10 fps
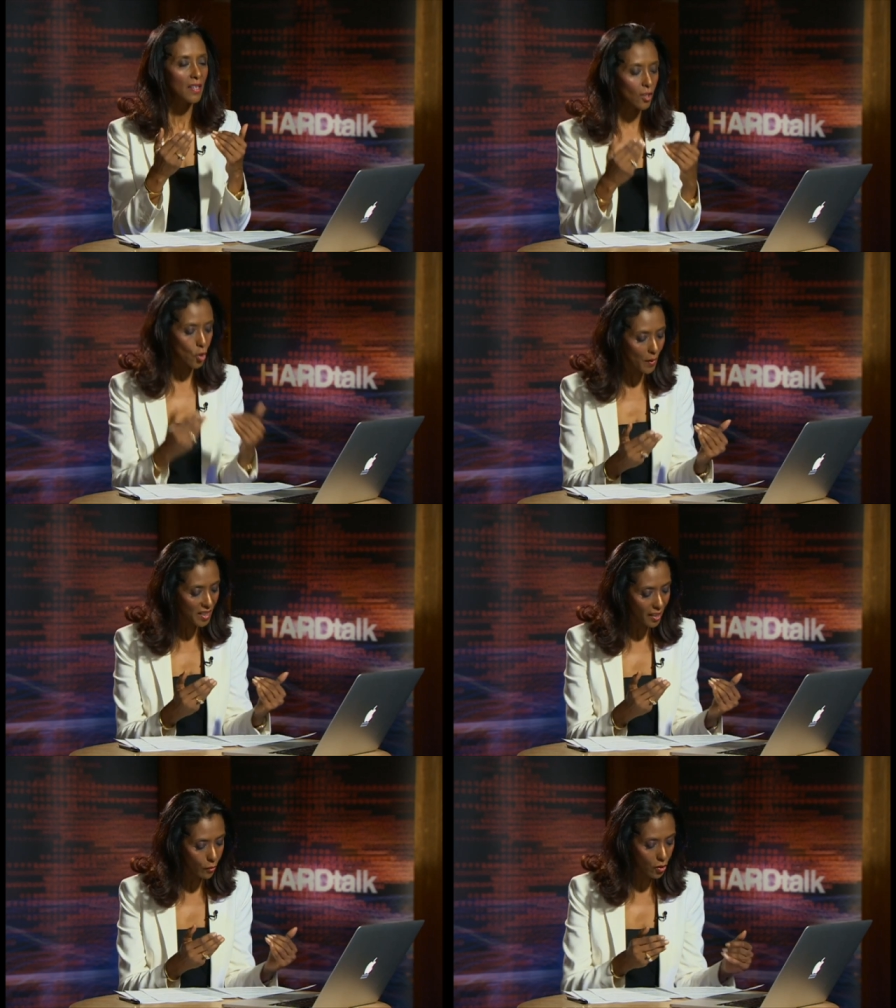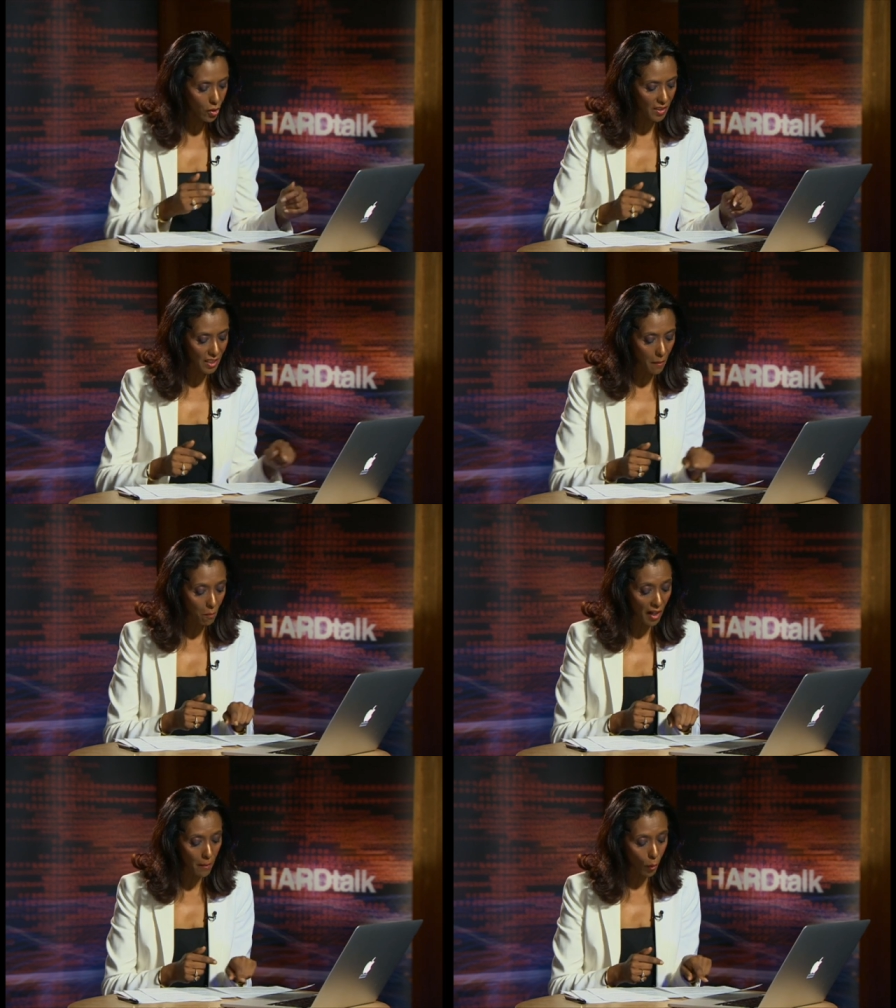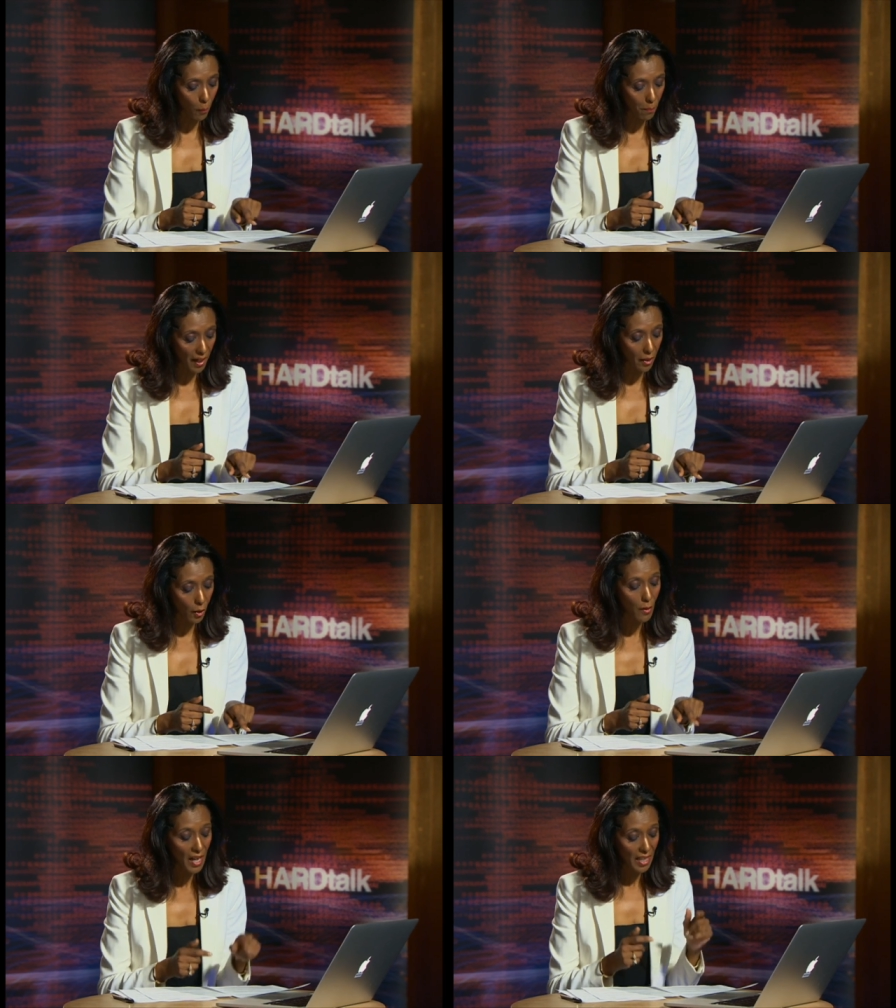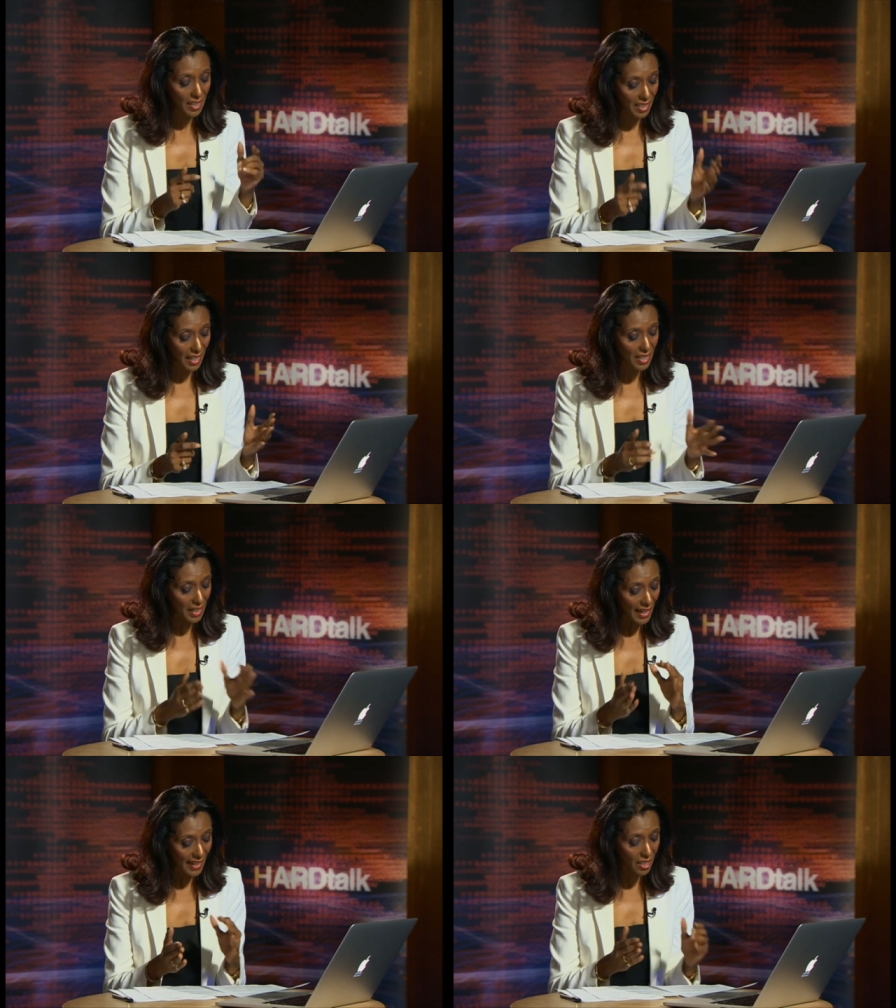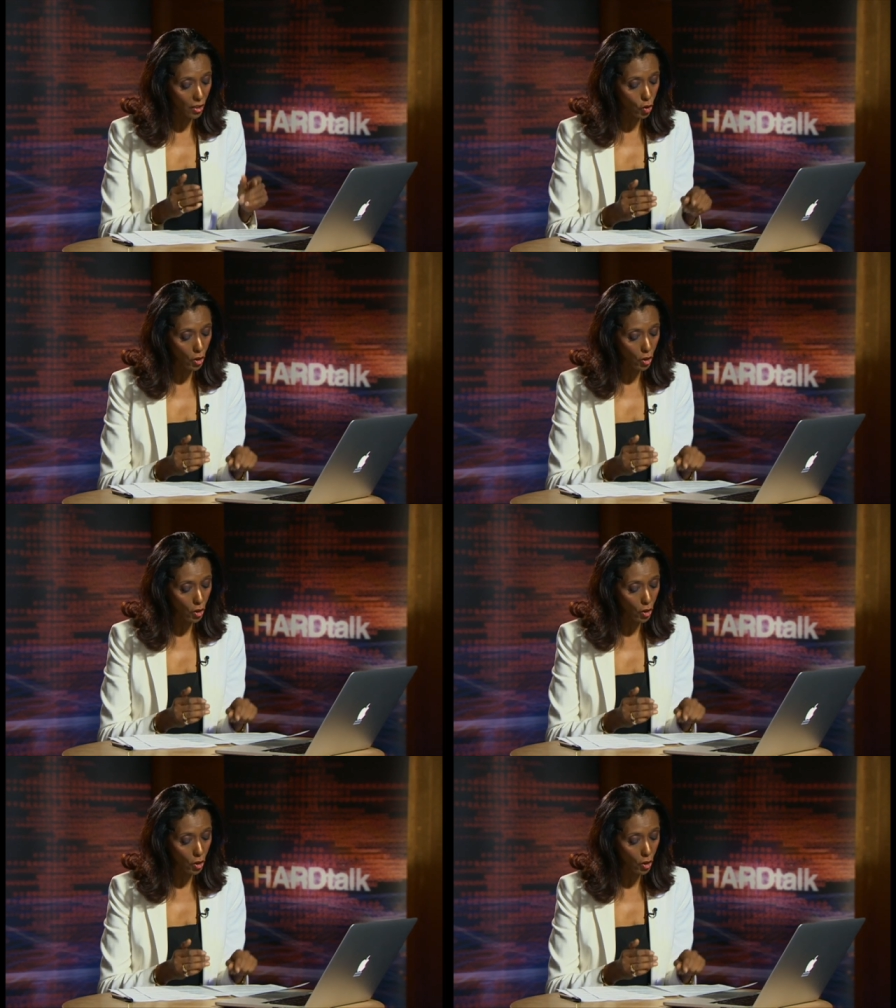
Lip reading: The US Secretary of State Mike Pompeo said late in